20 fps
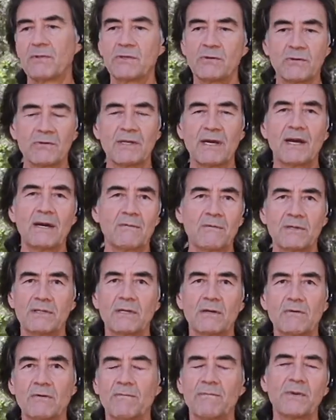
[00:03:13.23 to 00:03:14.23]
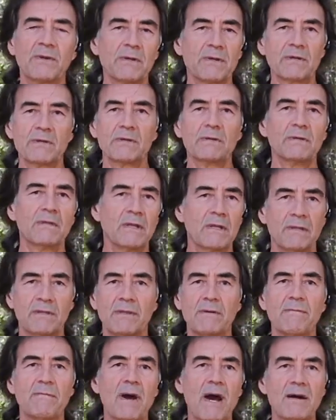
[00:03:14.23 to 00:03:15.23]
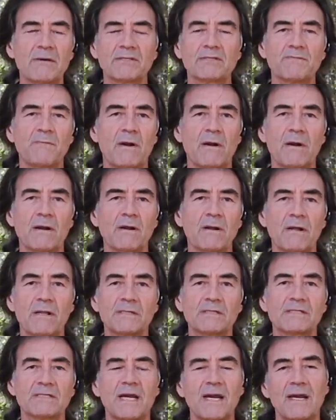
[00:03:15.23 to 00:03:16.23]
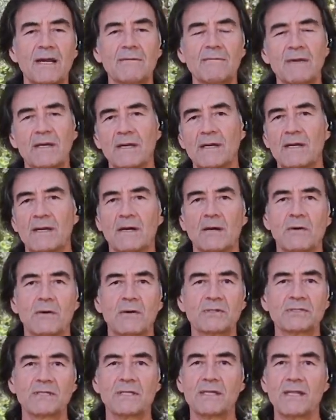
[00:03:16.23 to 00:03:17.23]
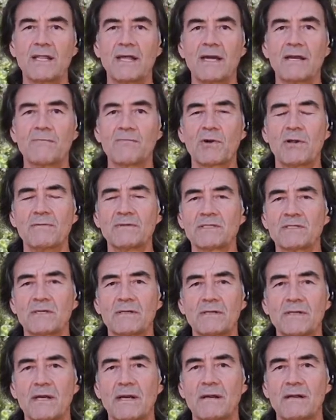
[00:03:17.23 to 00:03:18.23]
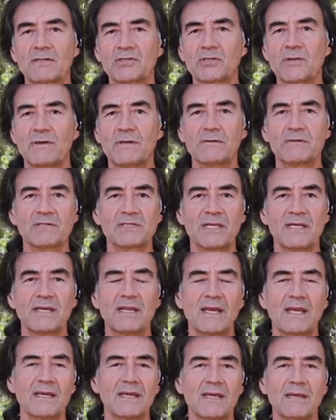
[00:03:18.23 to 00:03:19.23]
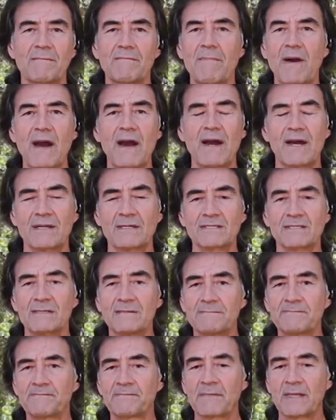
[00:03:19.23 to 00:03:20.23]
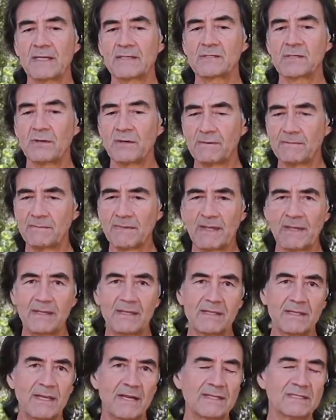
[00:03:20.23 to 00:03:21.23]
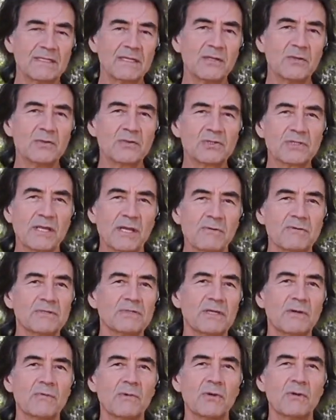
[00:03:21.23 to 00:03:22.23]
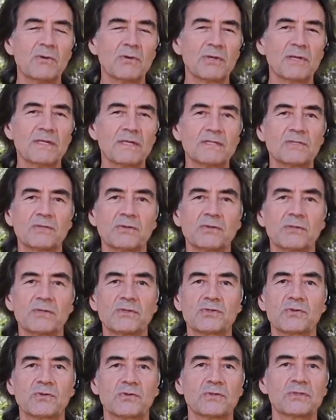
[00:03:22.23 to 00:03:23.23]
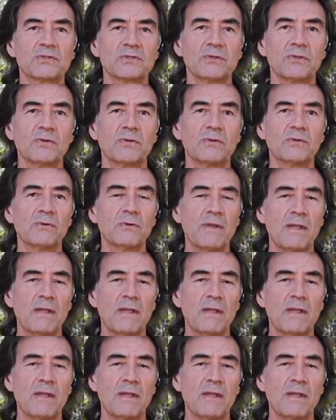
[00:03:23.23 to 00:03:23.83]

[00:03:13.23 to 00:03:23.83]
that with the computer, the mouse part all the time, causing a lot of problems on our shoulders and neck and backs. So that's the new series that we're looking to introduce to you,